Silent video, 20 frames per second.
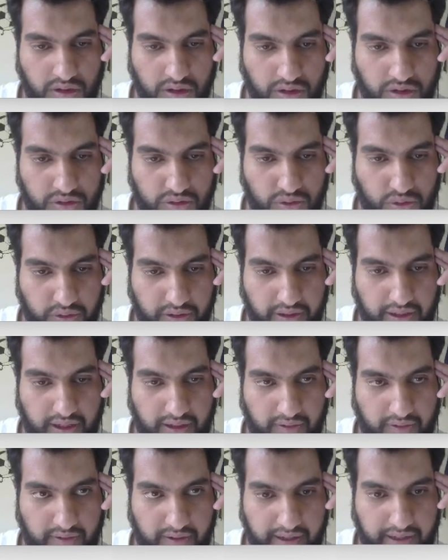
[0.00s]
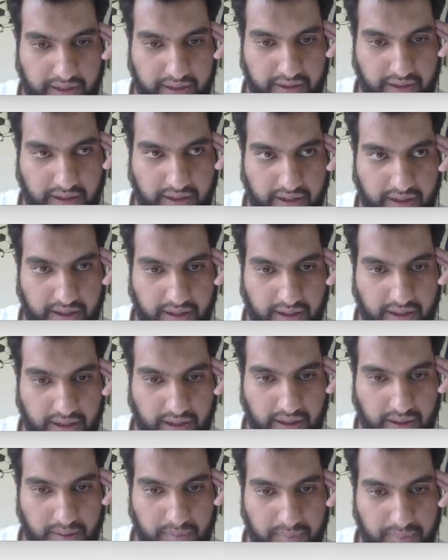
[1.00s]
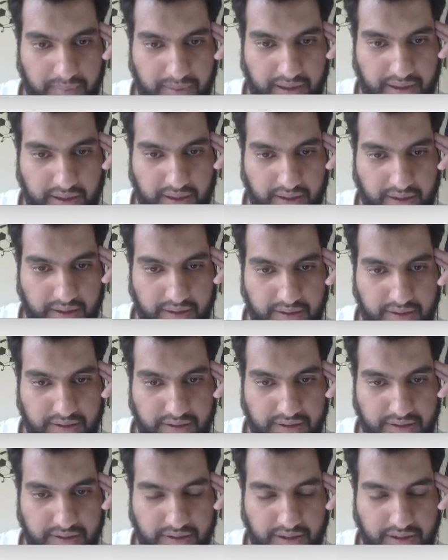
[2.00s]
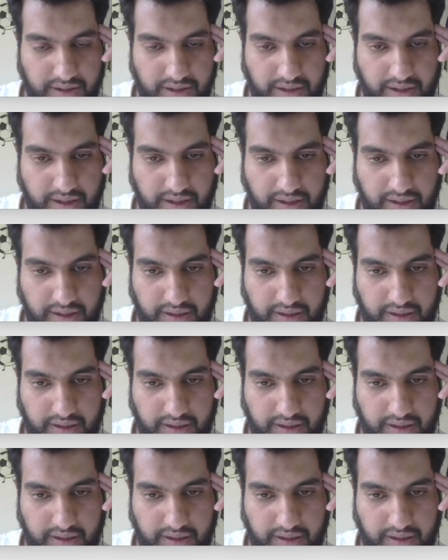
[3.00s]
So here I will write A, B, C,